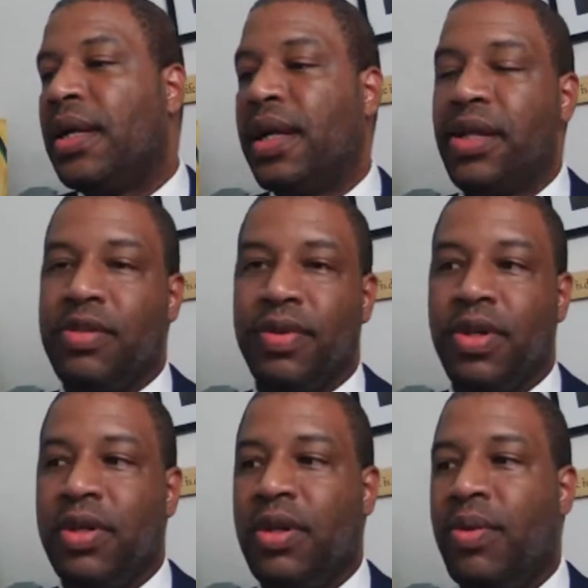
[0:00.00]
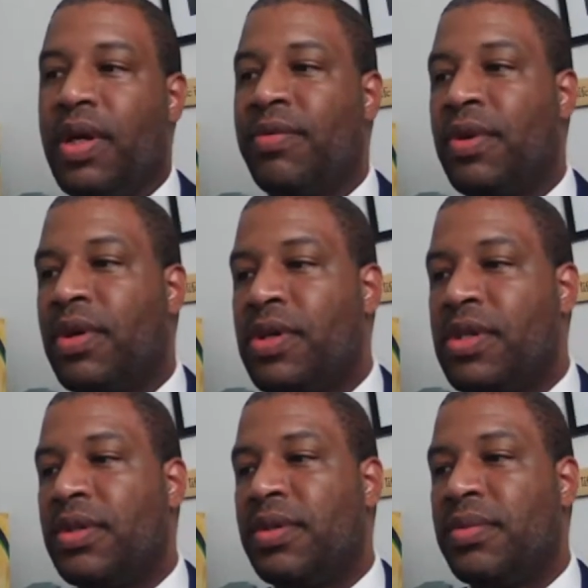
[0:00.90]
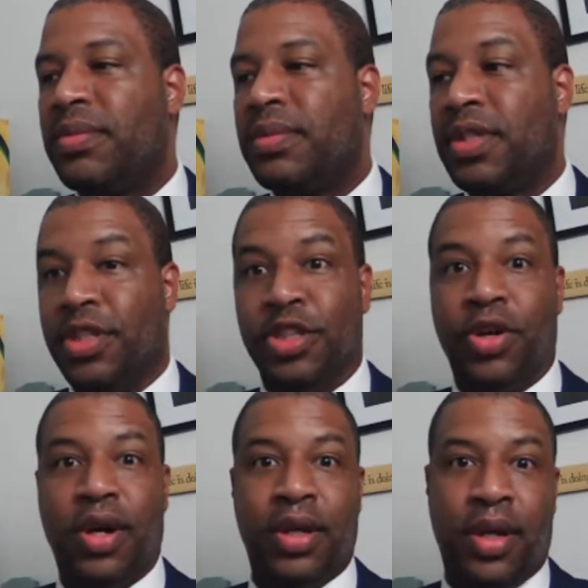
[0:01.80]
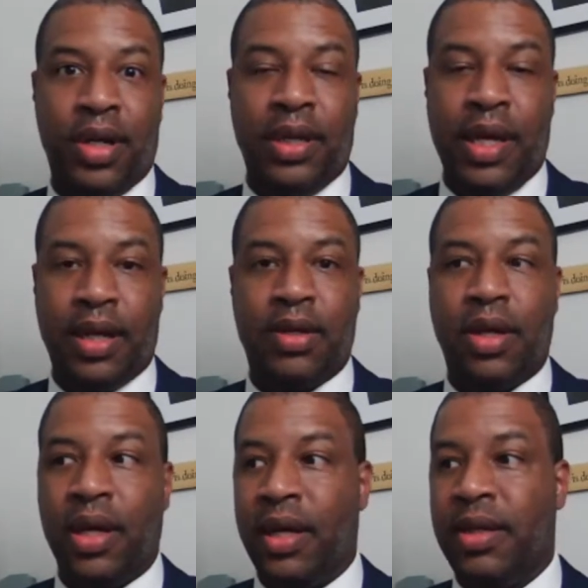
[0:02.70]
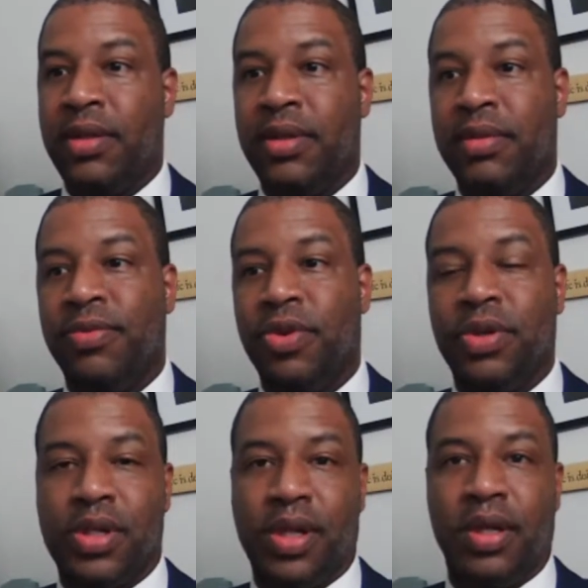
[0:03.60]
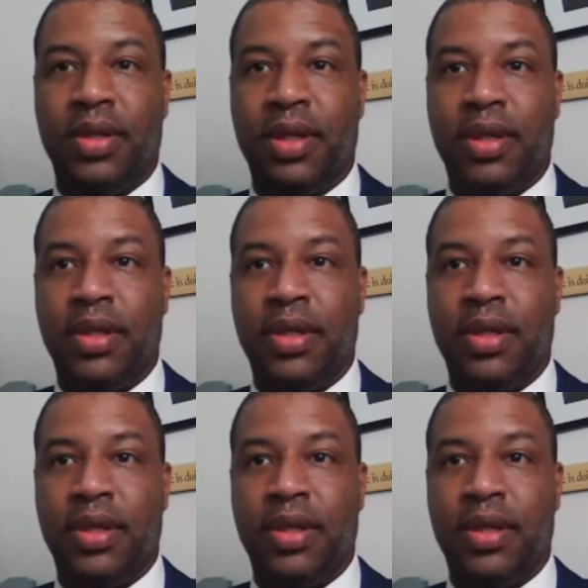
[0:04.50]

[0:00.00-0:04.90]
let us figure out a way for us to join on deck and focus on